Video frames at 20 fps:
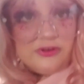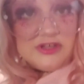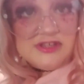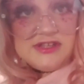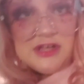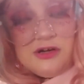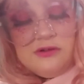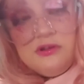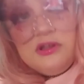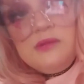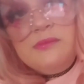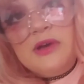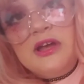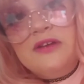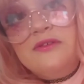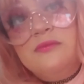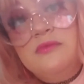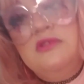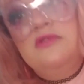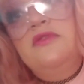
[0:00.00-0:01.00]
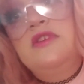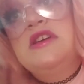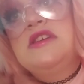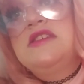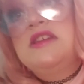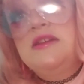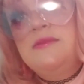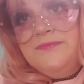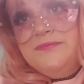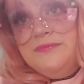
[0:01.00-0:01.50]
I don't really buy from Too Faced
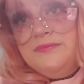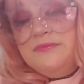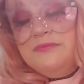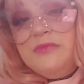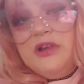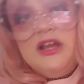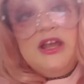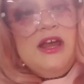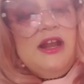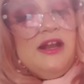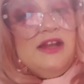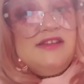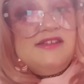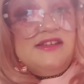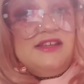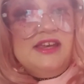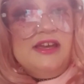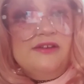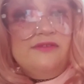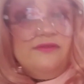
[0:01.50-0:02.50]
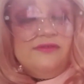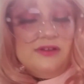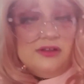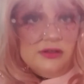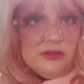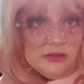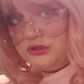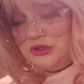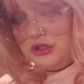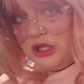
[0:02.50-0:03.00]
anymore, but I got it as a gift.
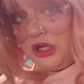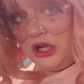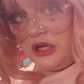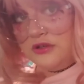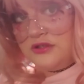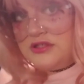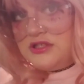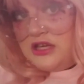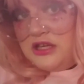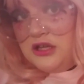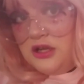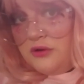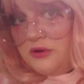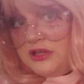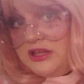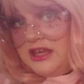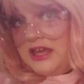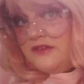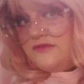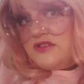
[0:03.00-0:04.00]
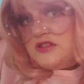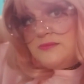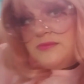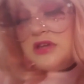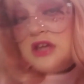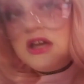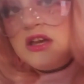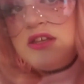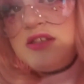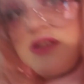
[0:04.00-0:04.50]
And I don't say no to gifts
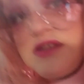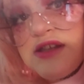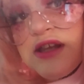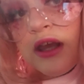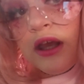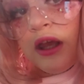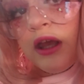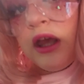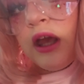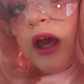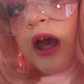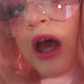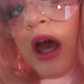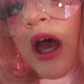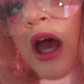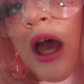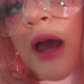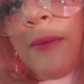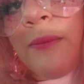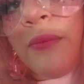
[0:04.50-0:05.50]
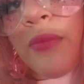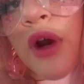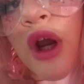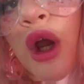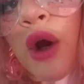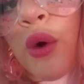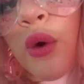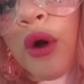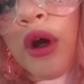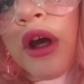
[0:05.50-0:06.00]
because I'm
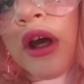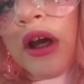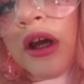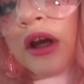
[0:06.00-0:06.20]
broke.